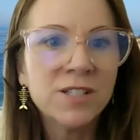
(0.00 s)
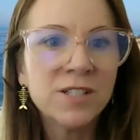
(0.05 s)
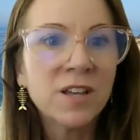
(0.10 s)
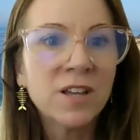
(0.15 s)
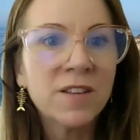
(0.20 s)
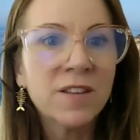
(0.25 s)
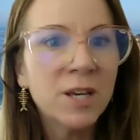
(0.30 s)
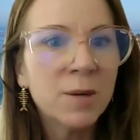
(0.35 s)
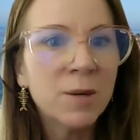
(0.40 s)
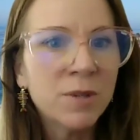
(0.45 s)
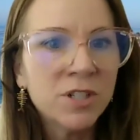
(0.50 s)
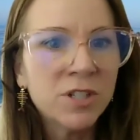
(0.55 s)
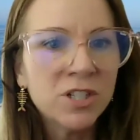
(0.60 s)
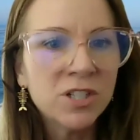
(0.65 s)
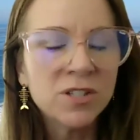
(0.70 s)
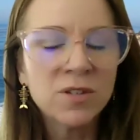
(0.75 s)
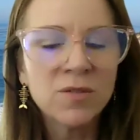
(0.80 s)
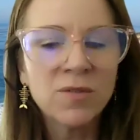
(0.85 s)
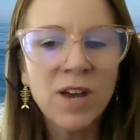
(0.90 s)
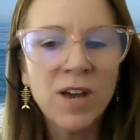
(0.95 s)
and saw the
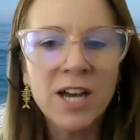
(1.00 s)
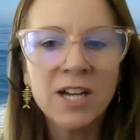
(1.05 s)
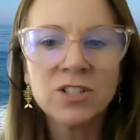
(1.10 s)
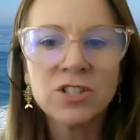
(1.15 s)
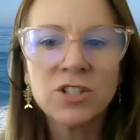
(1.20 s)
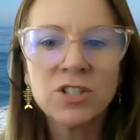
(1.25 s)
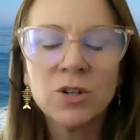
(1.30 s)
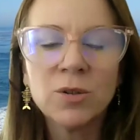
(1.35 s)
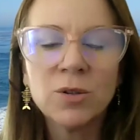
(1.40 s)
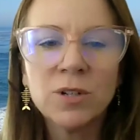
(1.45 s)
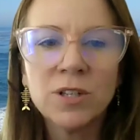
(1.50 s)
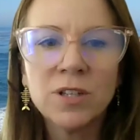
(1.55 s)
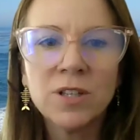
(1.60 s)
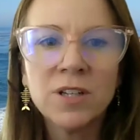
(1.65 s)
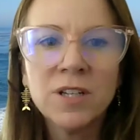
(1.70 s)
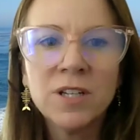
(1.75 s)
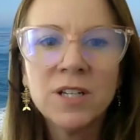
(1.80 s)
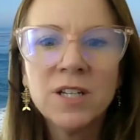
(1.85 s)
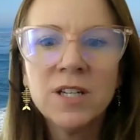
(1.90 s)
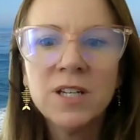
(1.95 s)
images of ash
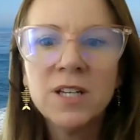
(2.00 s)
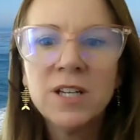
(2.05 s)
coating